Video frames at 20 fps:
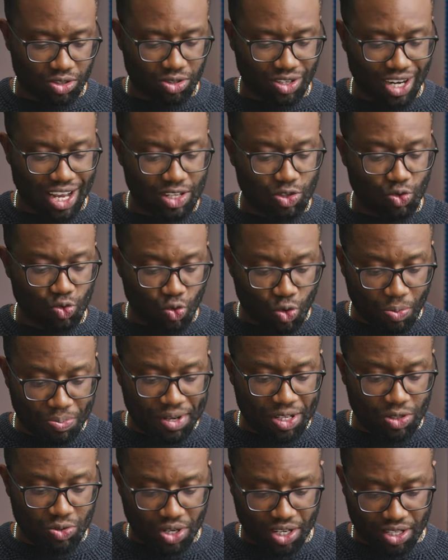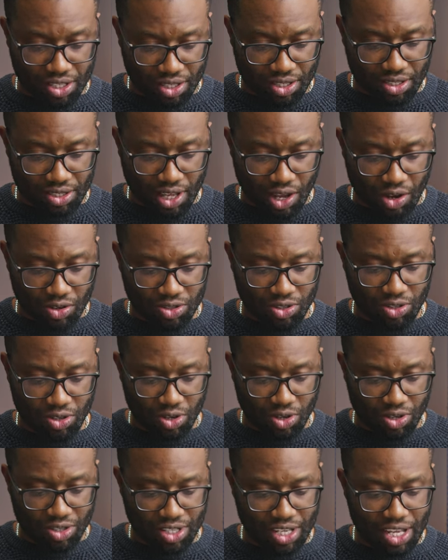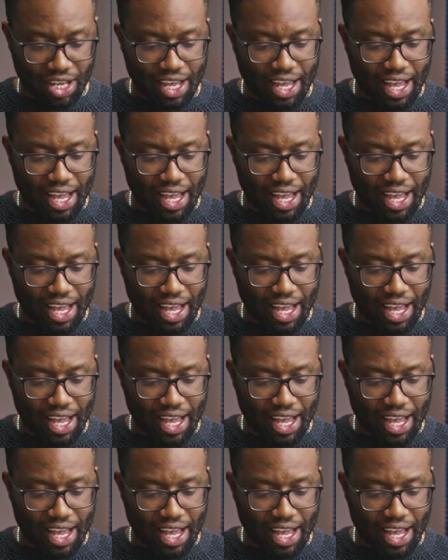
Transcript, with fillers: So that's a whooping 26,000 lux.